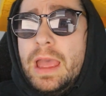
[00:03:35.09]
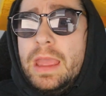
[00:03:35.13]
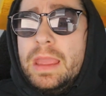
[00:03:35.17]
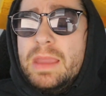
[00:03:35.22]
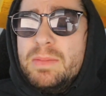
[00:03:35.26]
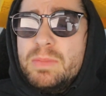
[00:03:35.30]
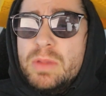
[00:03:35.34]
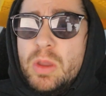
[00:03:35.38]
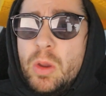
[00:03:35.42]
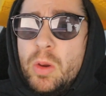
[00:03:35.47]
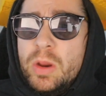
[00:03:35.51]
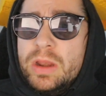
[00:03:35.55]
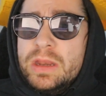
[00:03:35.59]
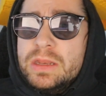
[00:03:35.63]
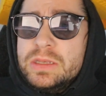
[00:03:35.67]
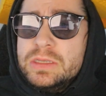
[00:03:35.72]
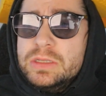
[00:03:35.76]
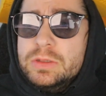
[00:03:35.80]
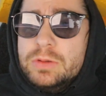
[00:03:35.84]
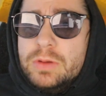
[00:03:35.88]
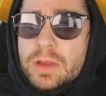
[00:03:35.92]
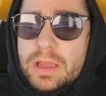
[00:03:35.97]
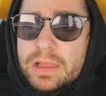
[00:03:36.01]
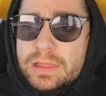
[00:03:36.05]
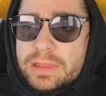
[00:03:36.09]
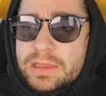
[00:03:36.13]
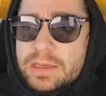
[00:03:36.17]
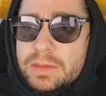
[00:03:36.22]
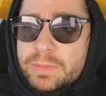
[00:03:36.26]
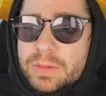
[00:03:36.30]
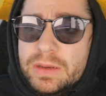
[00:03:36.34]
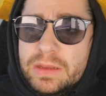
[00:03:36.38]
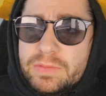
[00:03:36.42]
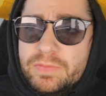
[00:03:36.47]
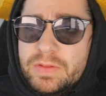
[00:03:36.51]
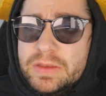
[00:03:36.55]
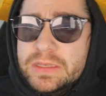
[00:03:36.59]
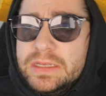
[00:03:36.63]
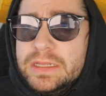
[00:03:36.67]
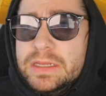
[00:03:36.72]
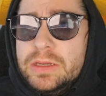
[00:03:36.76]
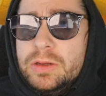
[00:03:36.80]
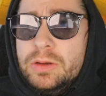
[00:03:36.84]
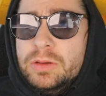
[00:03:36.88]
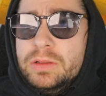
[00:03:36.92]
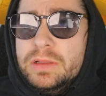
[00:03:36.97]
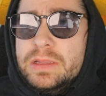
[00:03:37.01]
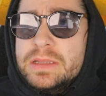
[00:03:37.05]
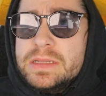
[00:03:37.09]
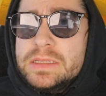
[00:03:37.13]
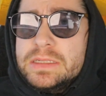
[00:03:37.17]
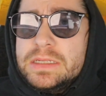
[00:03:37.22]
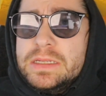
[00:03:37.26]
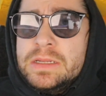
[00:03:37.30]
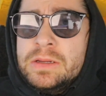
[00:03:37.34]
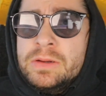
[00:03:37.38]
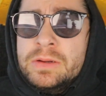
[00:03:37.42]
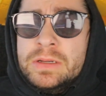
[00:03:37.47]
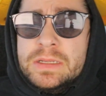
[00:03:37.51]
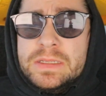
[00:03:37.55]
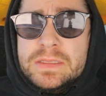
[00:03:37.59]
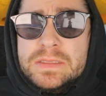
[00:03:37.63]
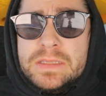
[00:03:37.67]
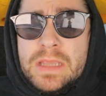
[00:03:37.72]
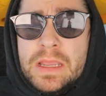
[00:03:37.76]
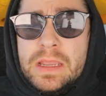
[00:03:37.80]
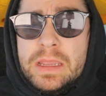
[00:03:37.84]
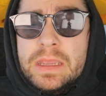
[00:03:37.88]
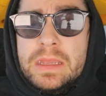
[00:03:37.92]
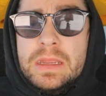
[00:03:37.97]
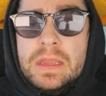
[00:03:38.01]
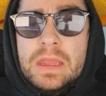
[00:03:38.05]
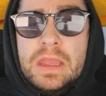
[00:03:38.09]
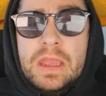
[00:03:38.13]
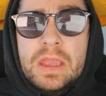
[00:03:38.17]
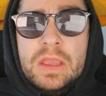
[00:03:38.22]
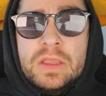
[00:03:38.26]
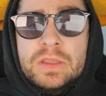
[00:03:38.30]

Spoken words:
I am going into a little bit of a tier list here in a second.